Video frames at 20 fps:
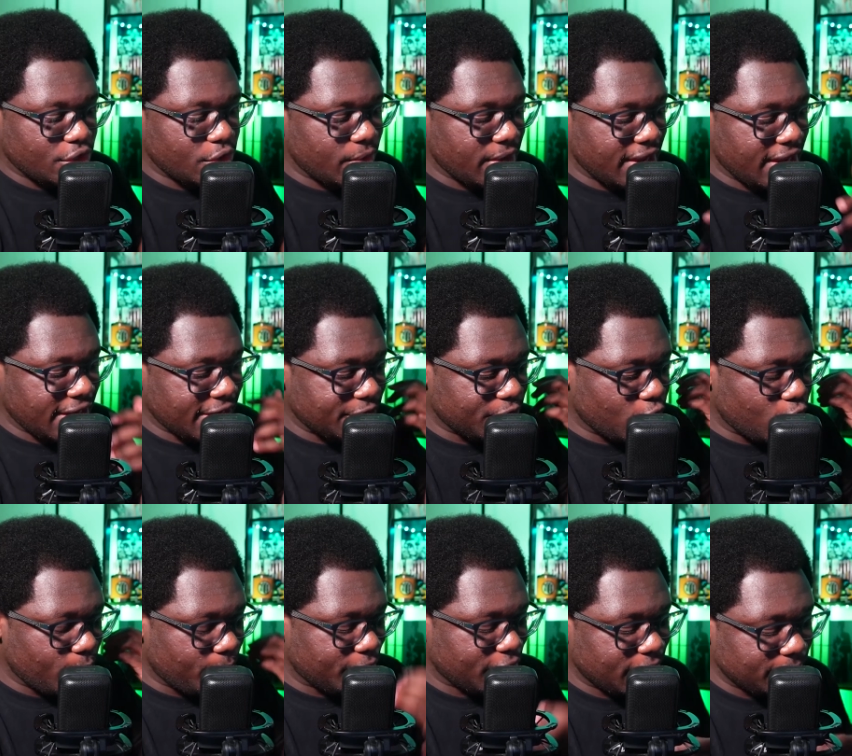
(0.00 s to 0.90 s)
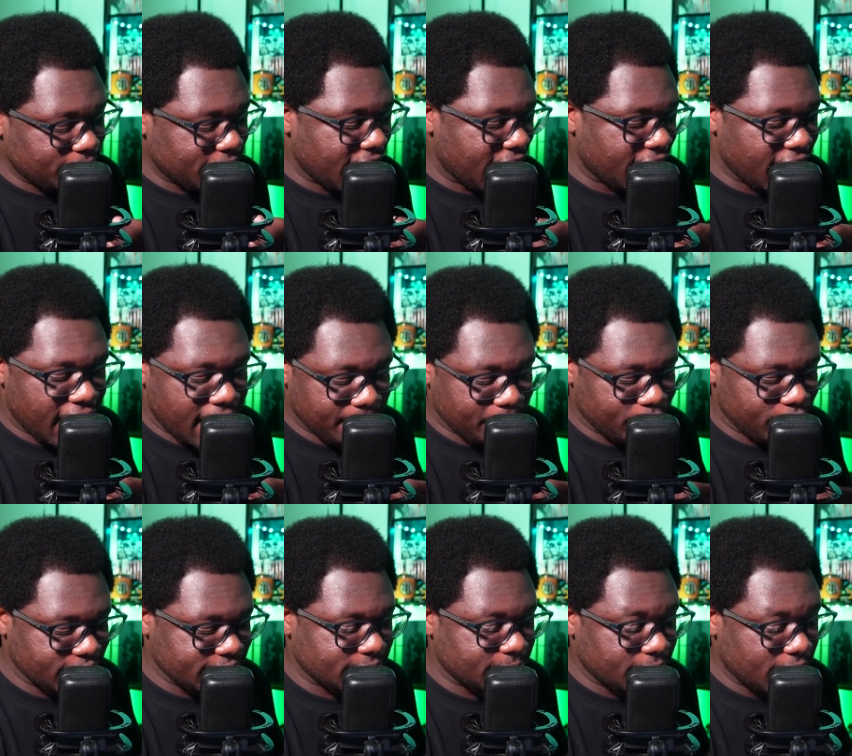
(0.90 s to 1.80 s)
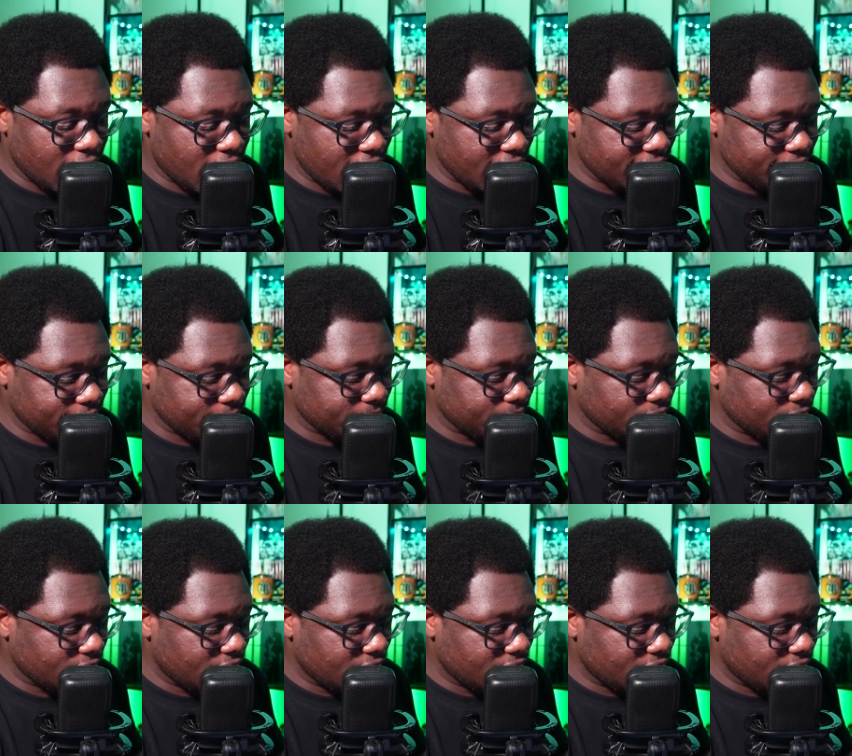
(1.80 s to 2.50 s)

go ahead and open up that app, Prism Live.